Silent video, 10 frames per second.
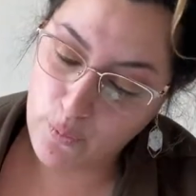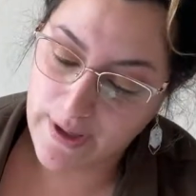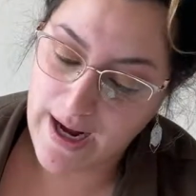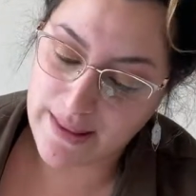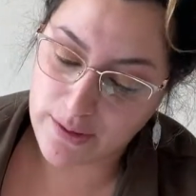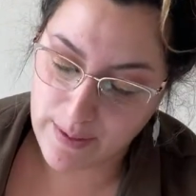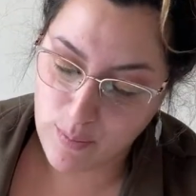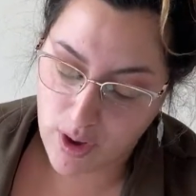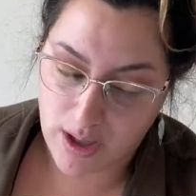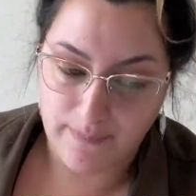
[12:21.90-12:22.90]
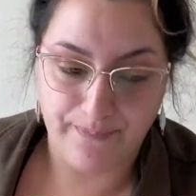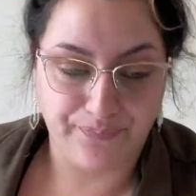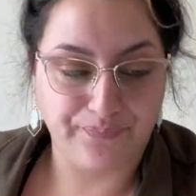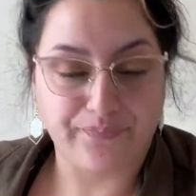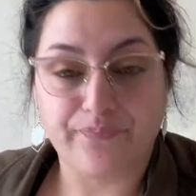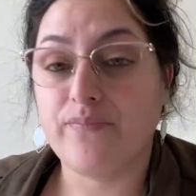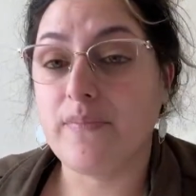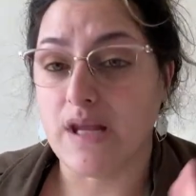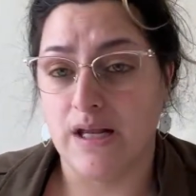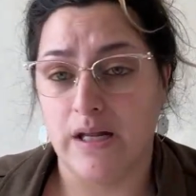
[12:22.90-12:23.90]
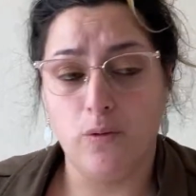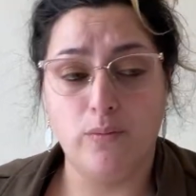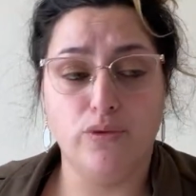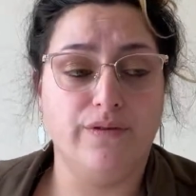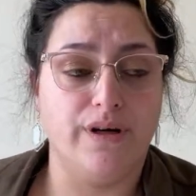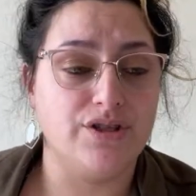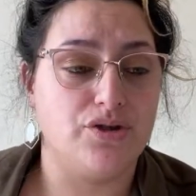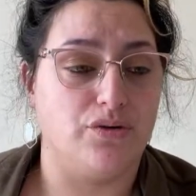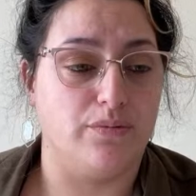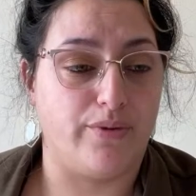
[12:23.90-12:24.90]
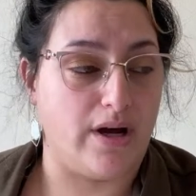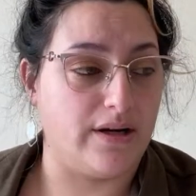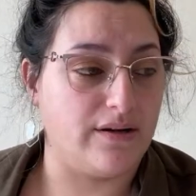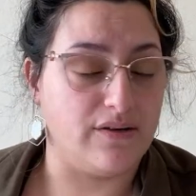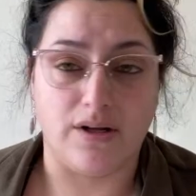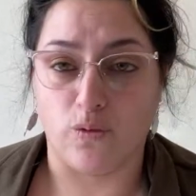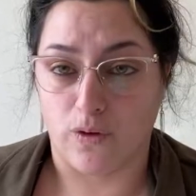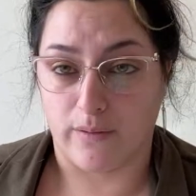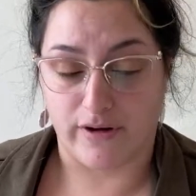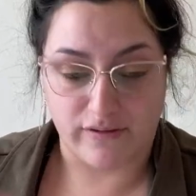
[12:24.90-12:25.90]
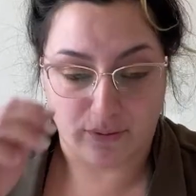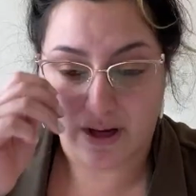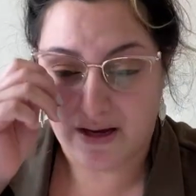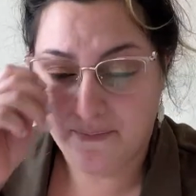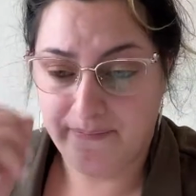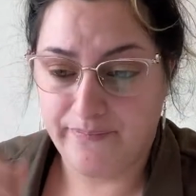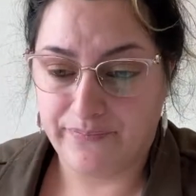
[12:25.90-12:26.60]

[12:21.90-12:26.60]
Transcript: We got three more, and then we'll move on to products and then warmers, okay?